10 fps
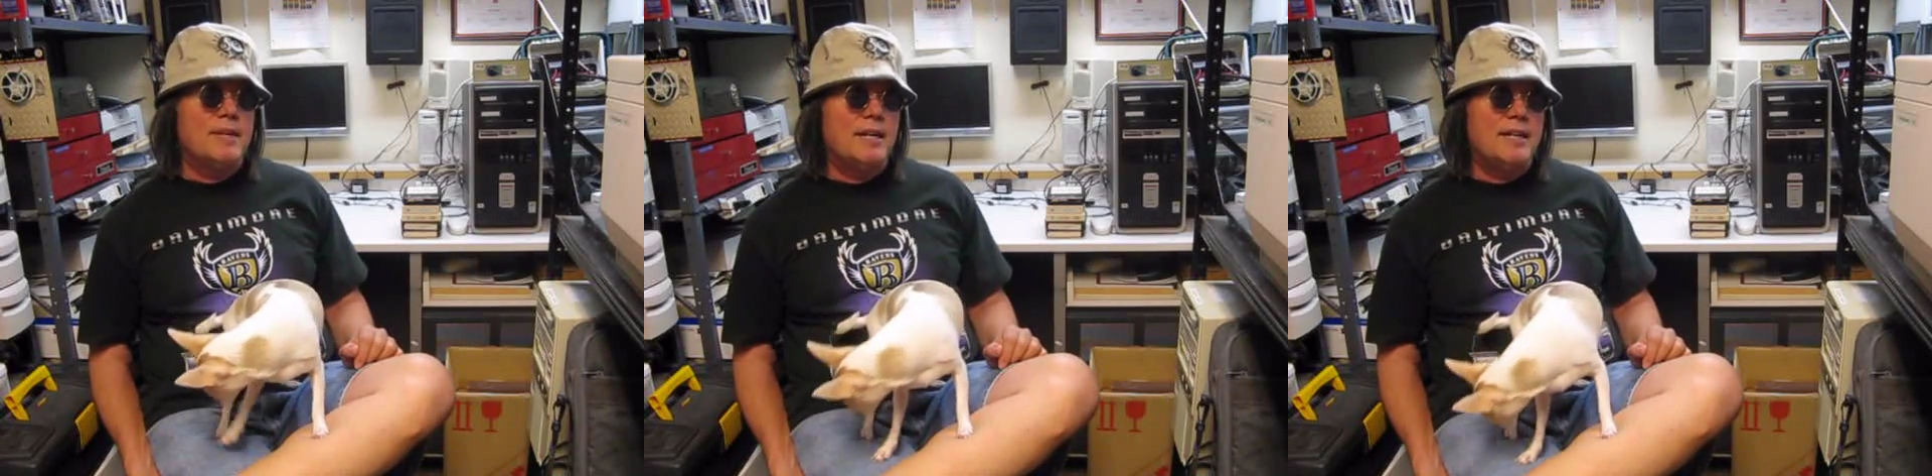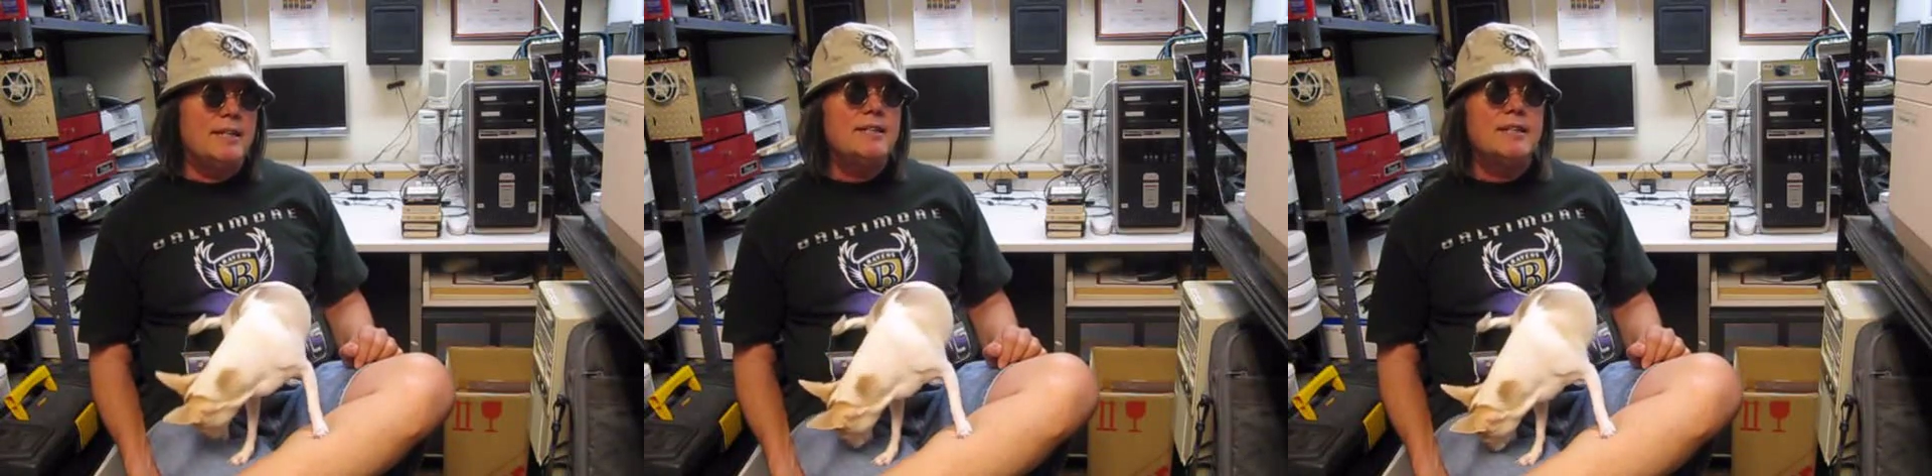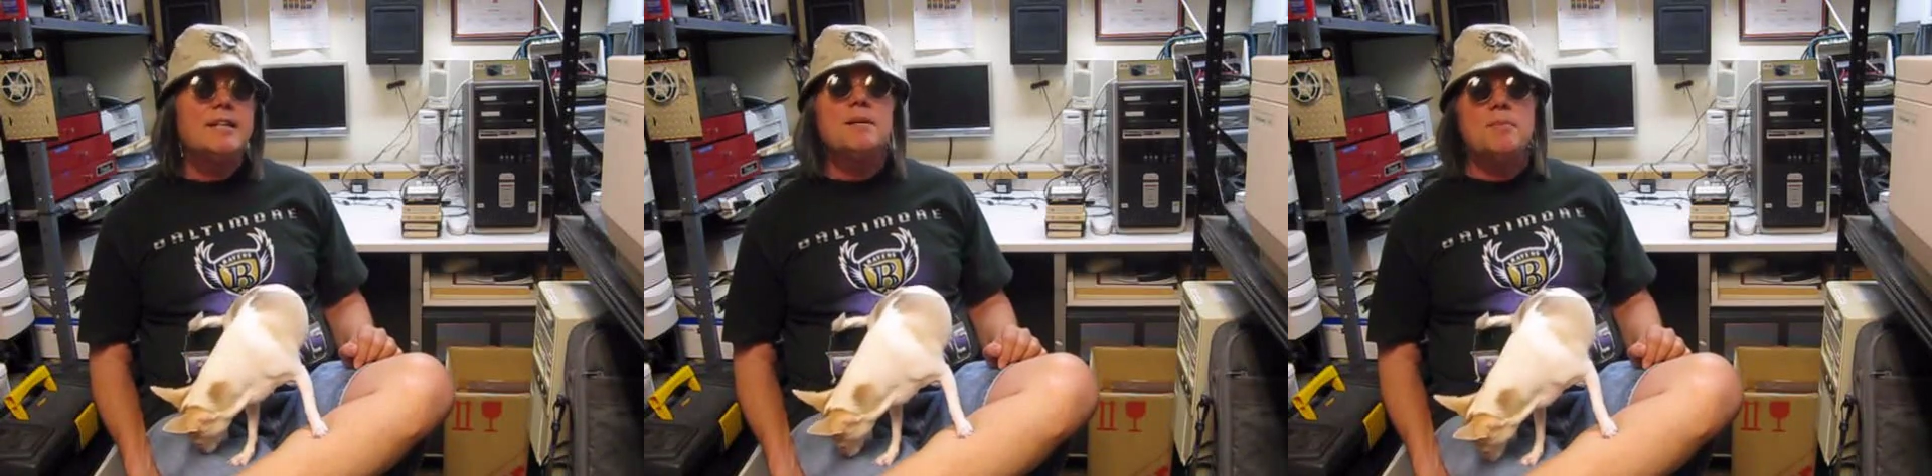and I didn't
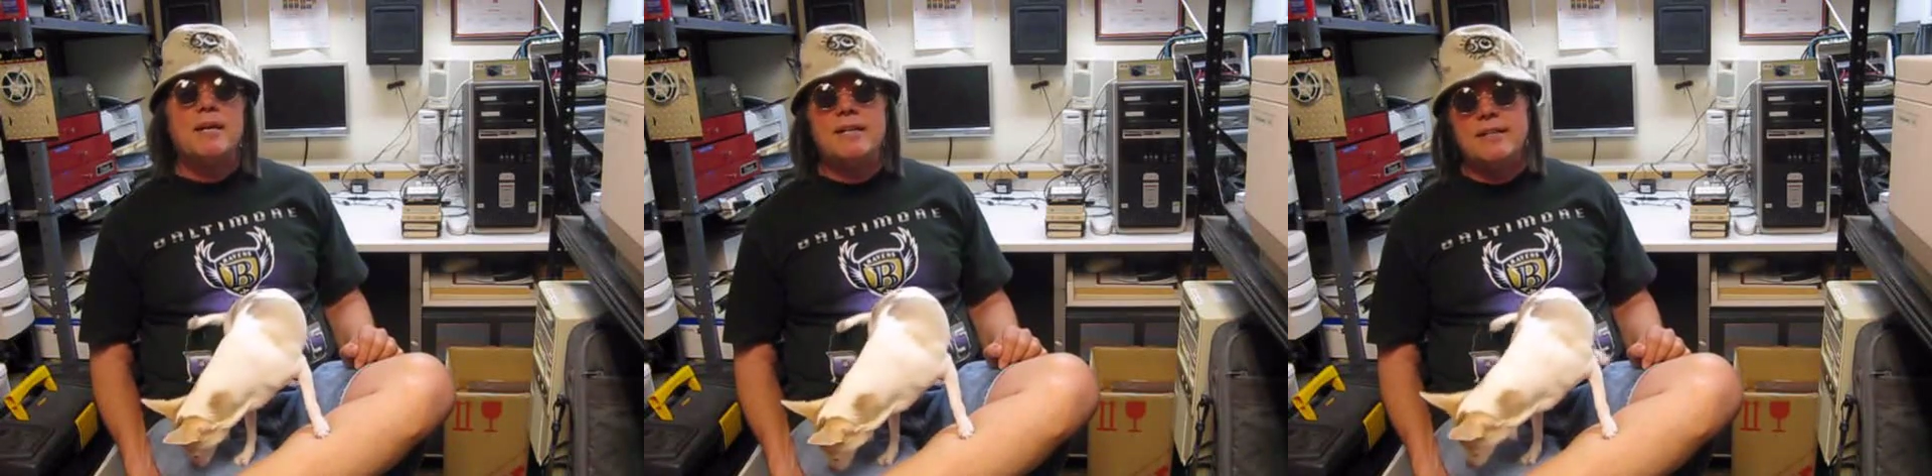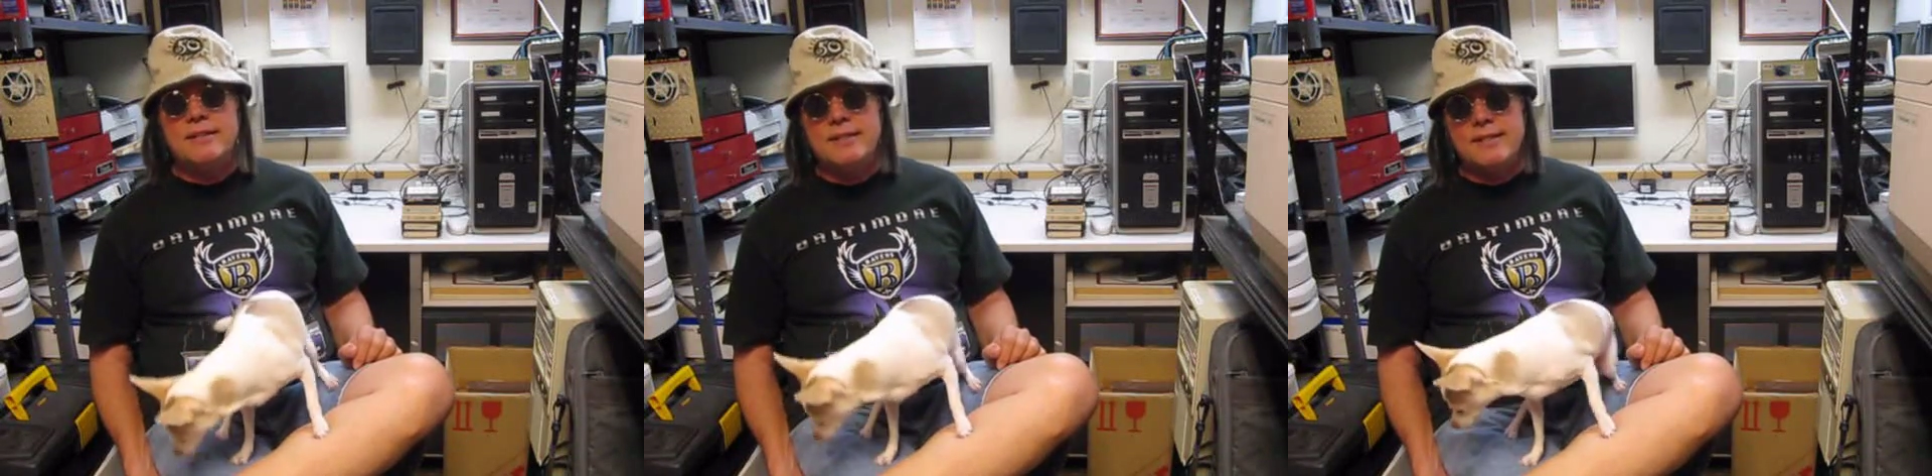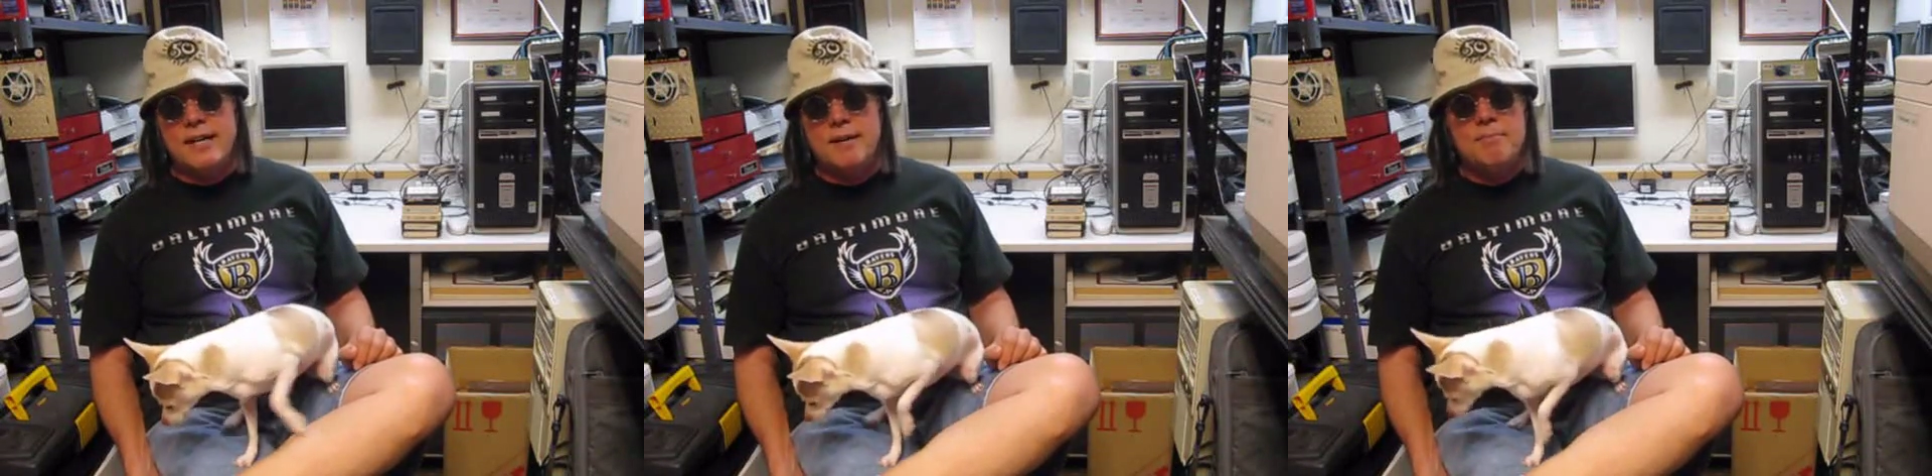think about it at the
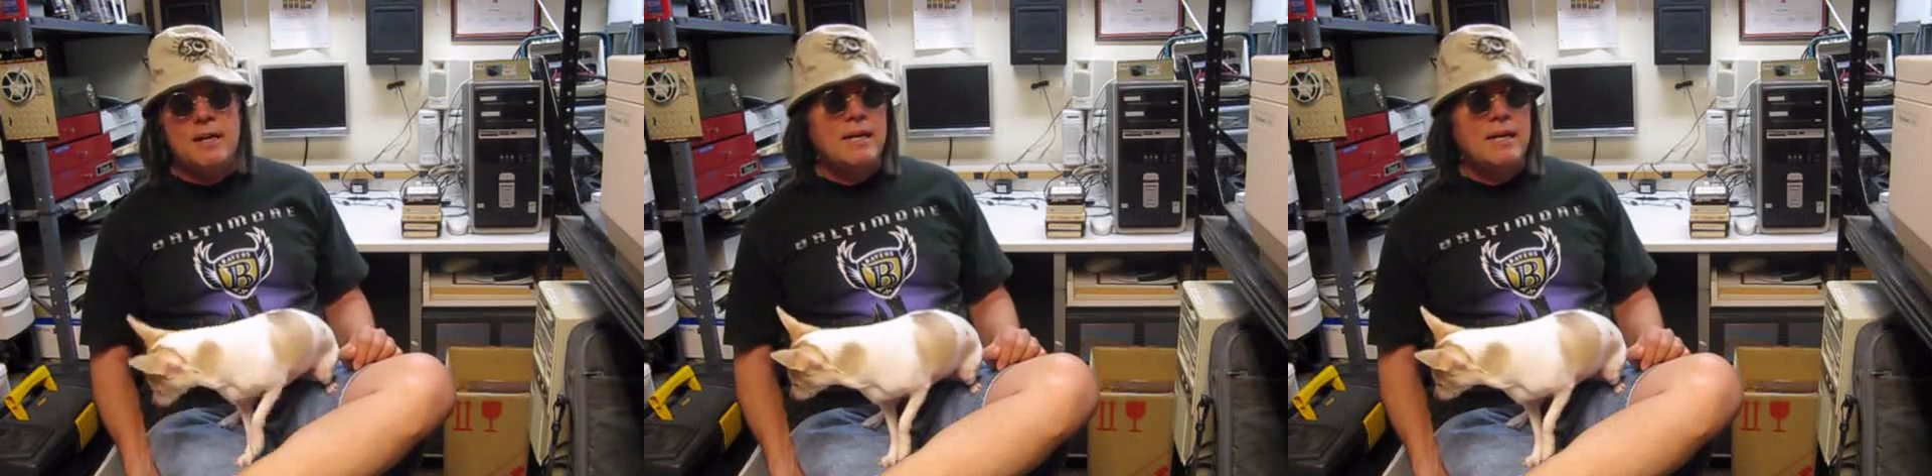time.